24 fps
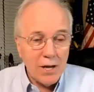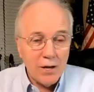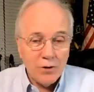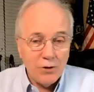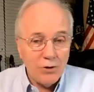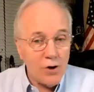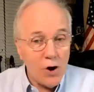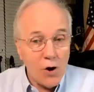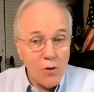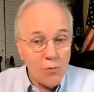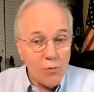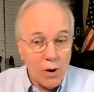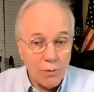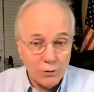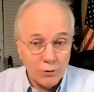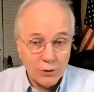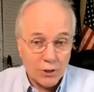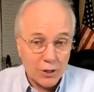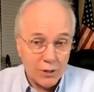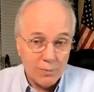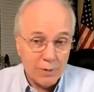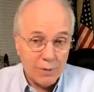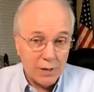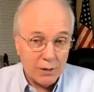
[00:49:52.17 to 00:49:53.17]
No one was
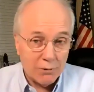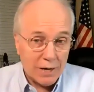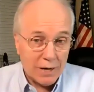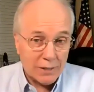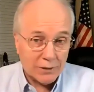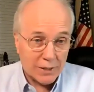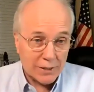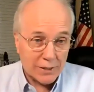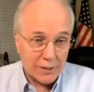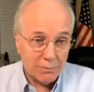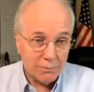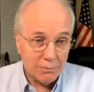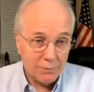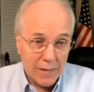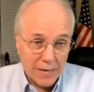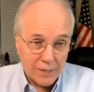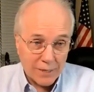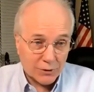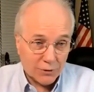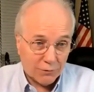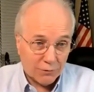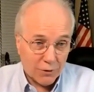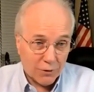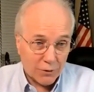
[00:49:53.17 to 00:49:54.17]
going to be arresting them.
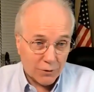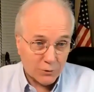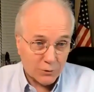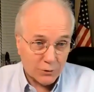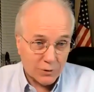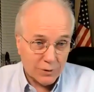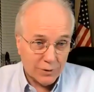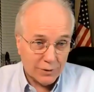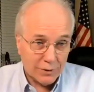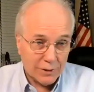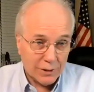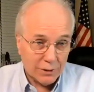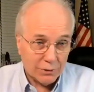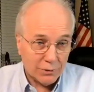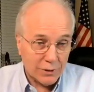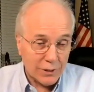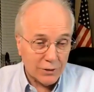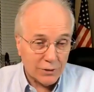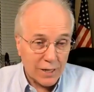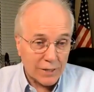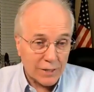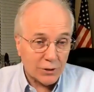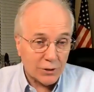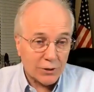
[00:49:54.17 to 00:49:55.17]
That's the first deal.
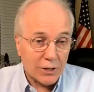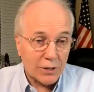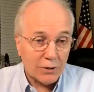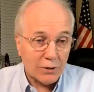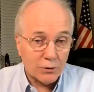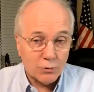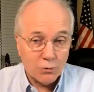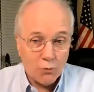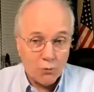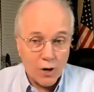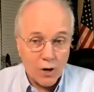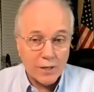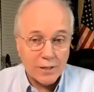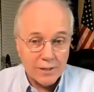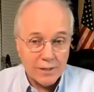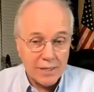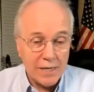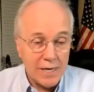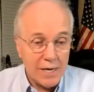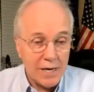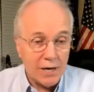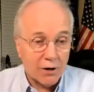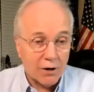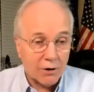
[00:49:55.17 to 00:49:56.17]
These legislators wanted to
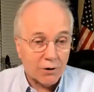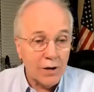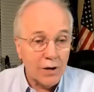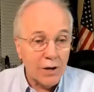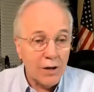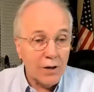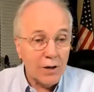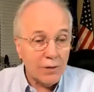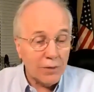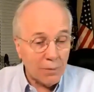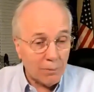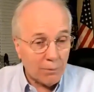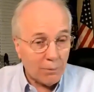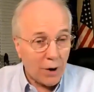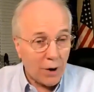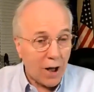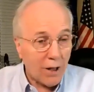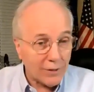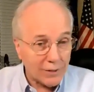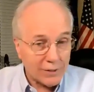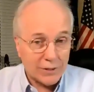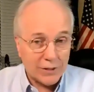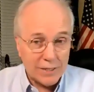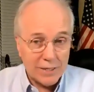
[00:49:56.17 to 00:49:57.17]
hear the
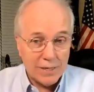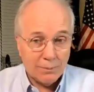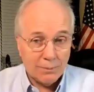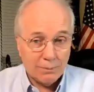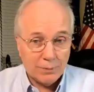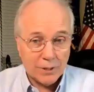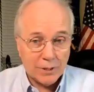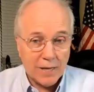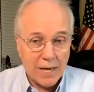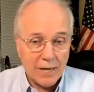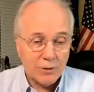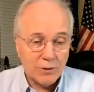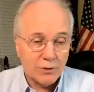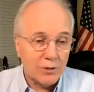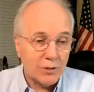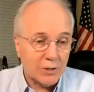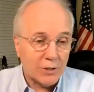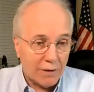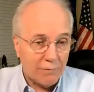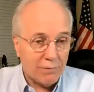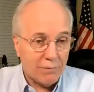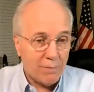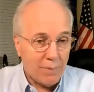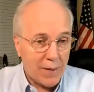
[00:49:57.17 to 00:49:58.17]
policy implications
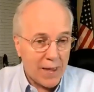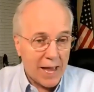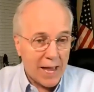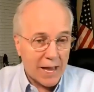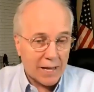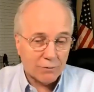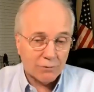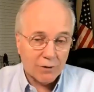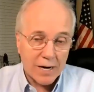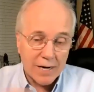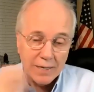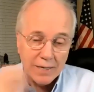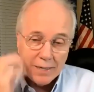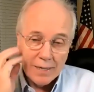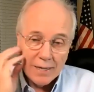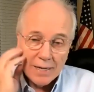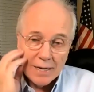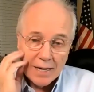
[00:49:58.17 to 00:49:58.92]
of the ban, right?